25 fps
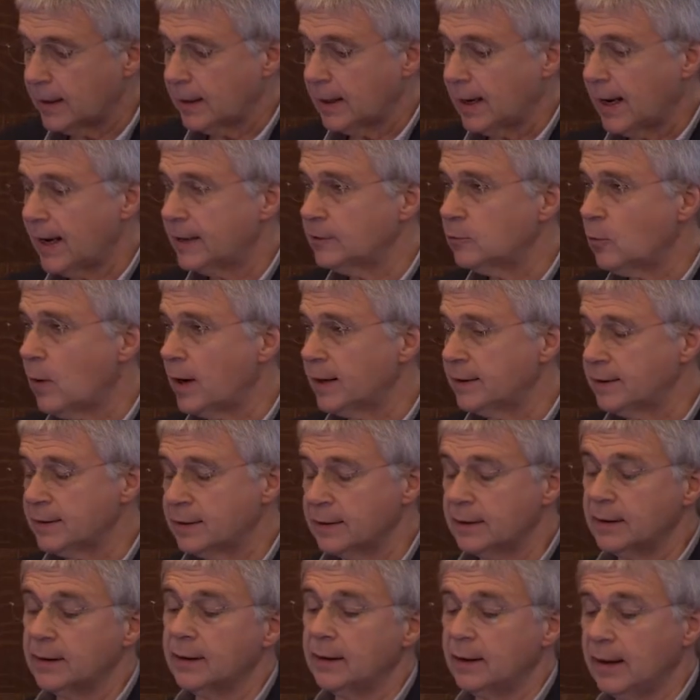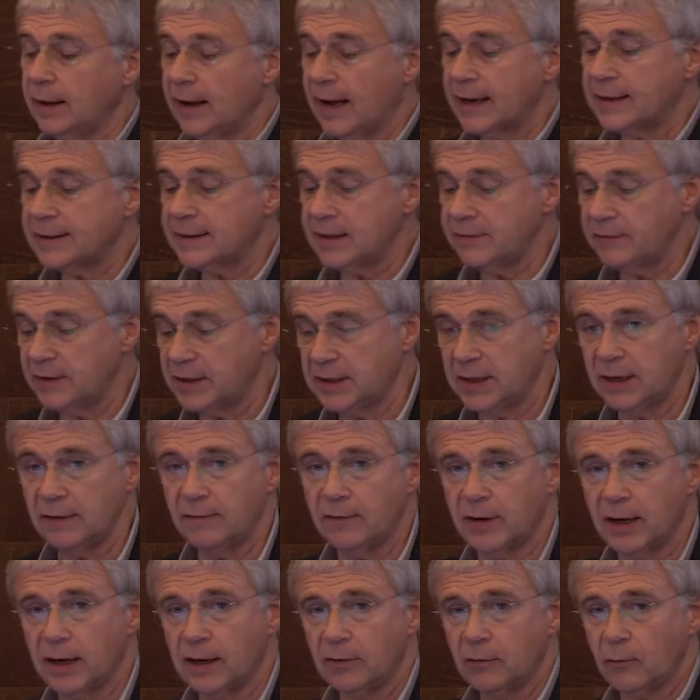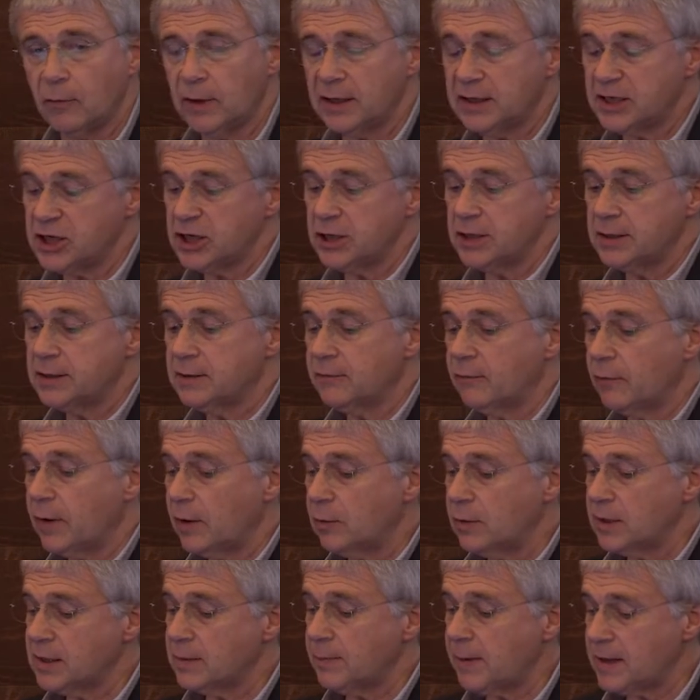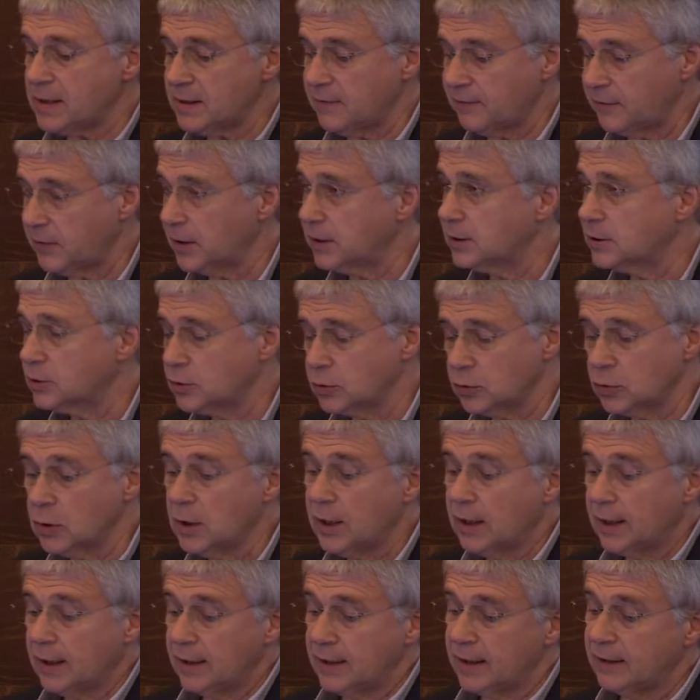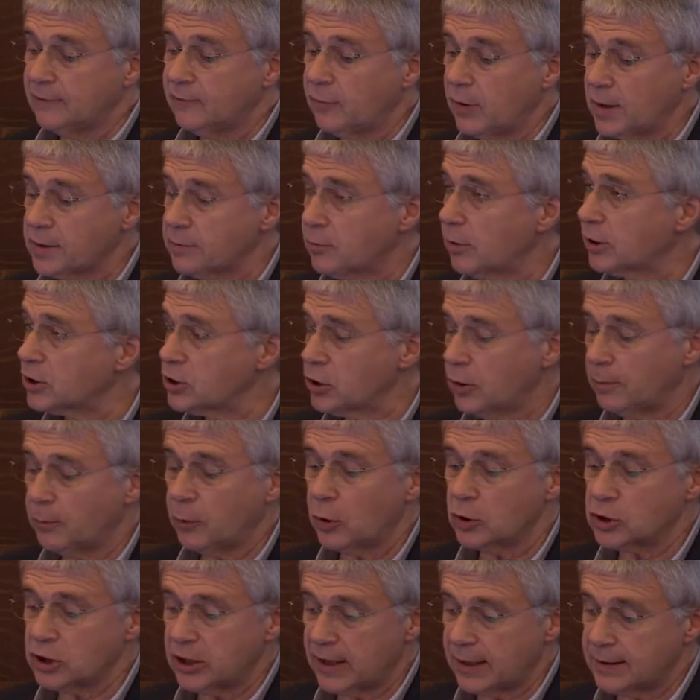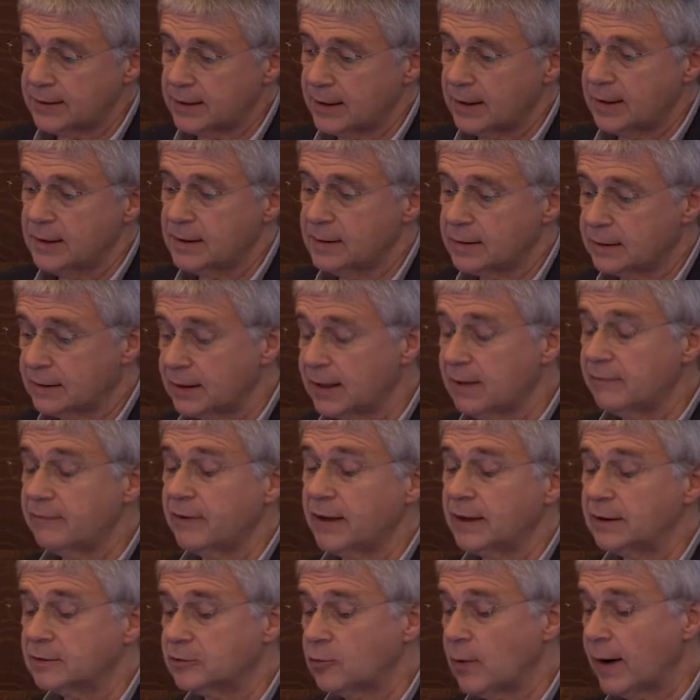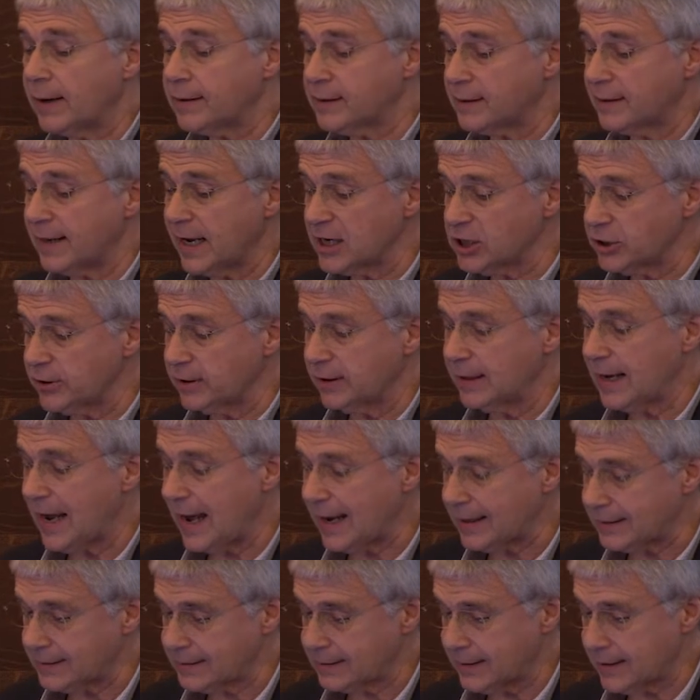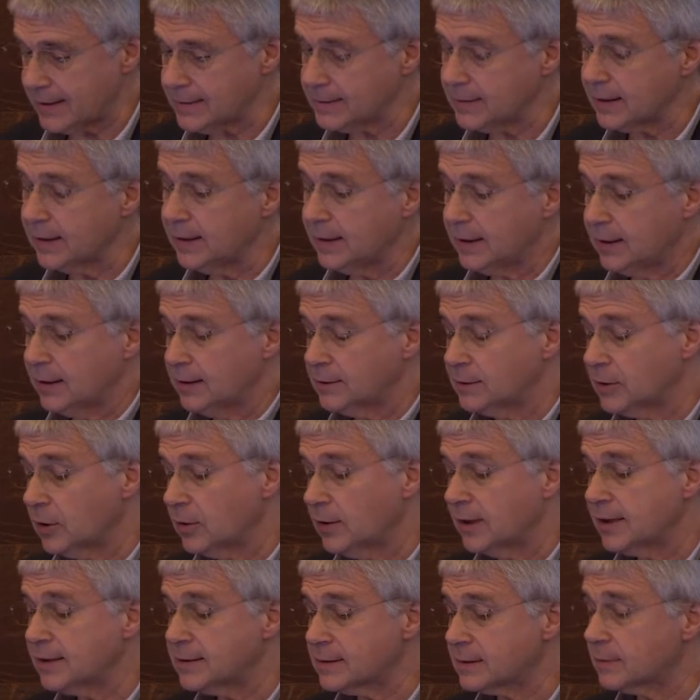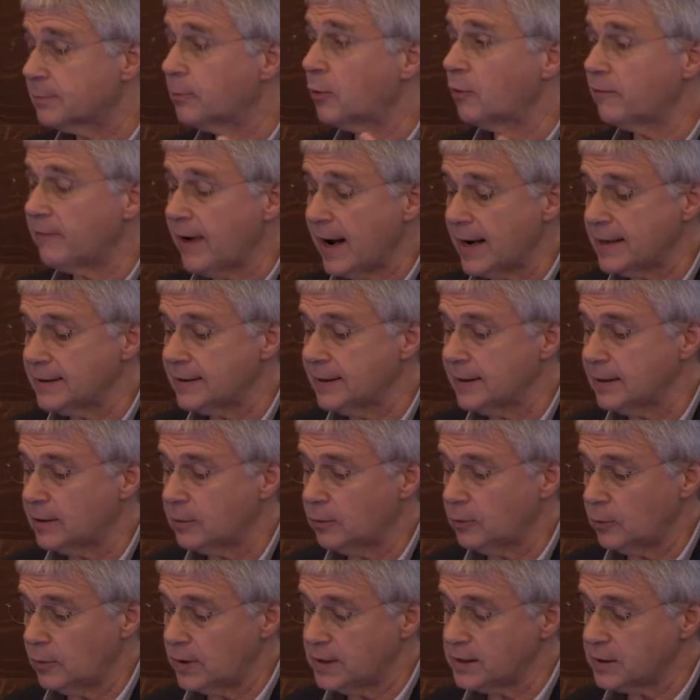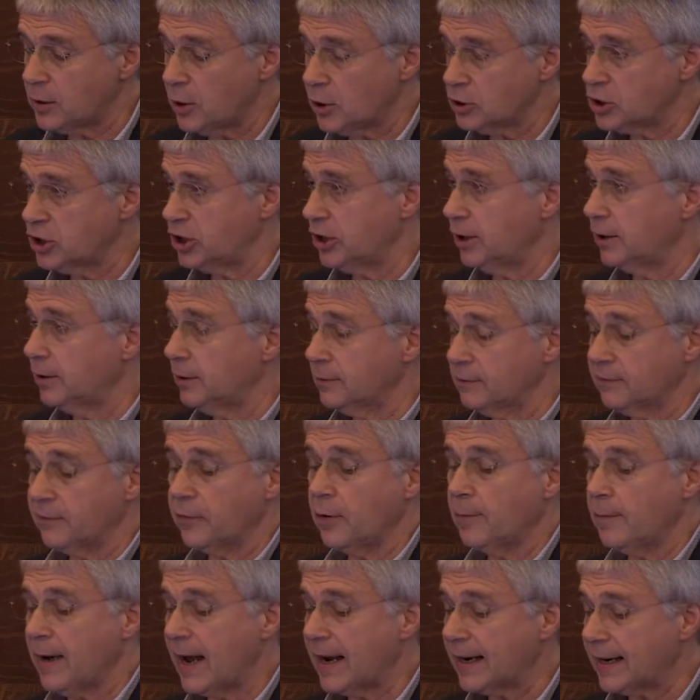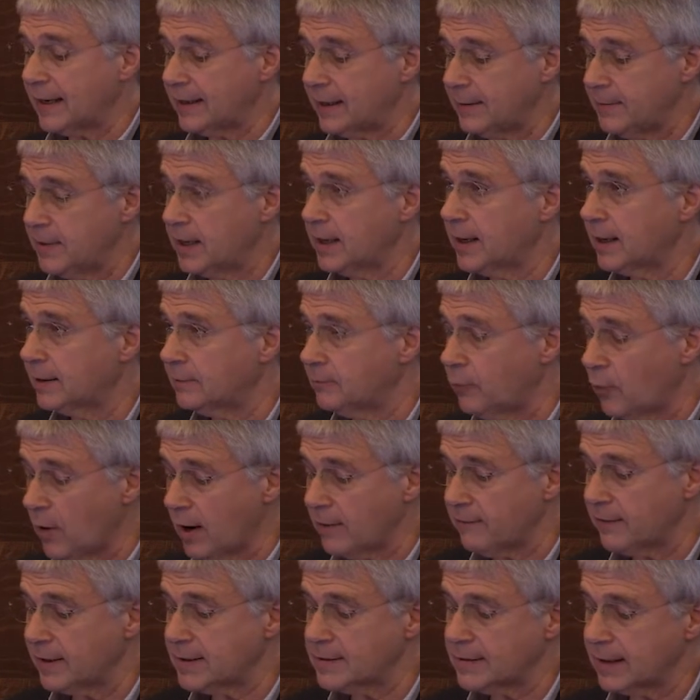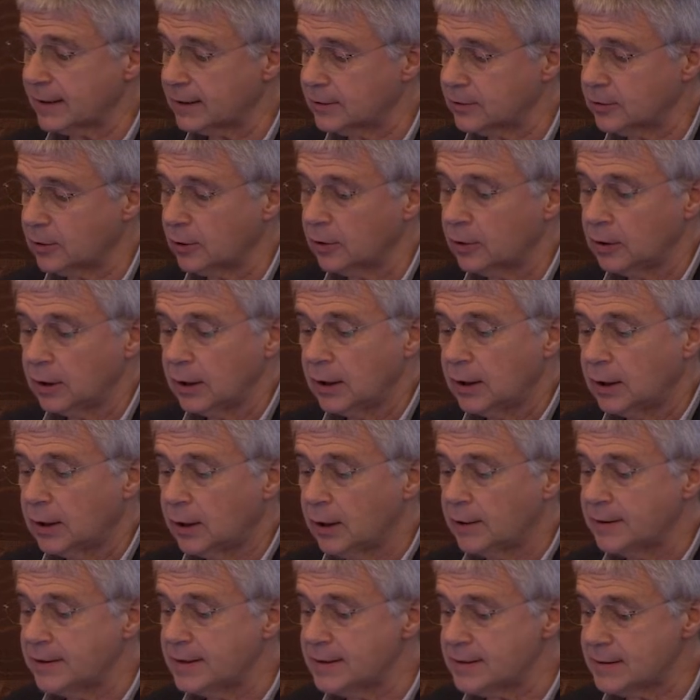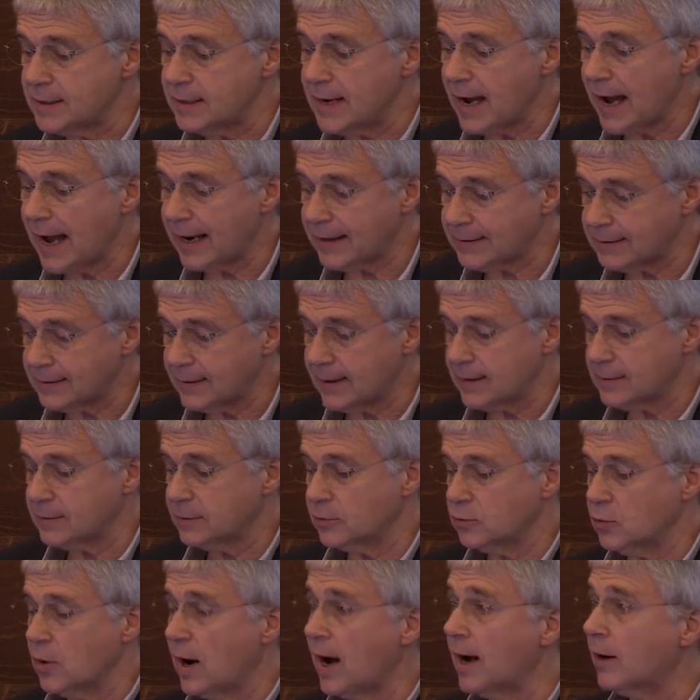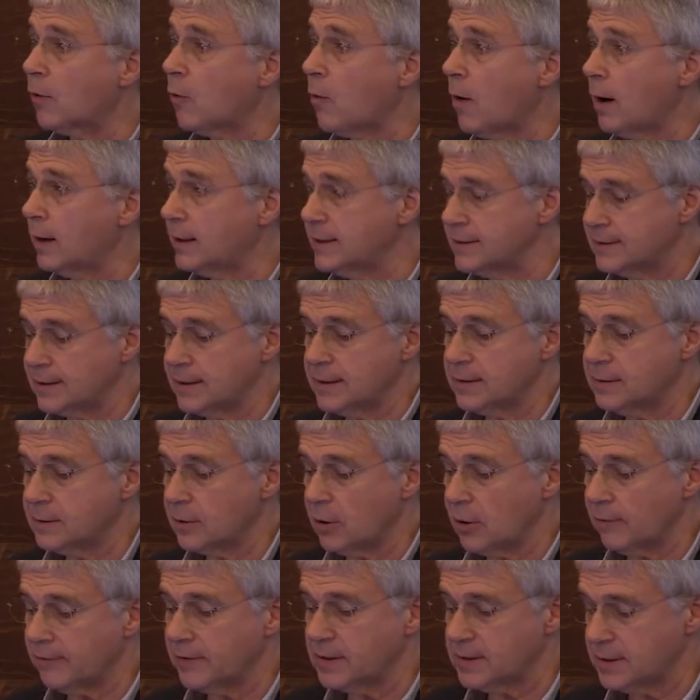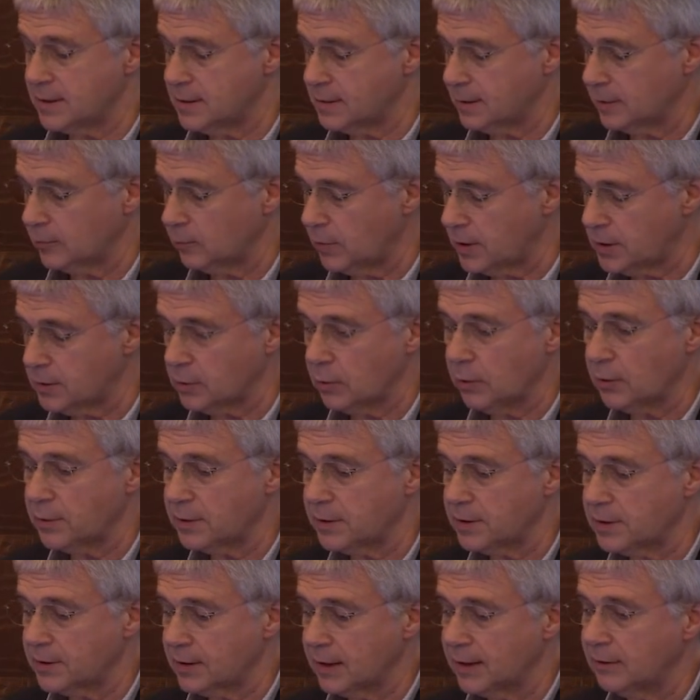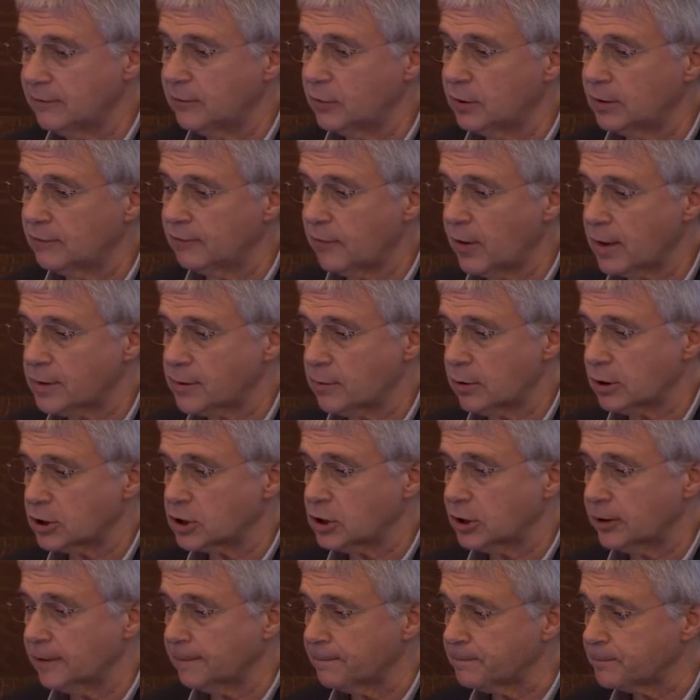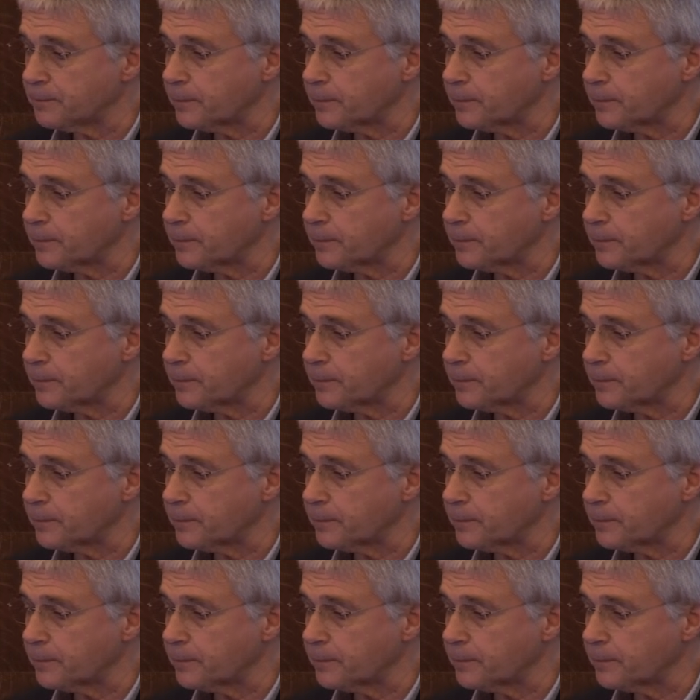And one activity which is very specific to infrastructure project is giving transnational access. So it's providing researchers from academic and private sector an easy access to high quality services and resources in the infrastructure.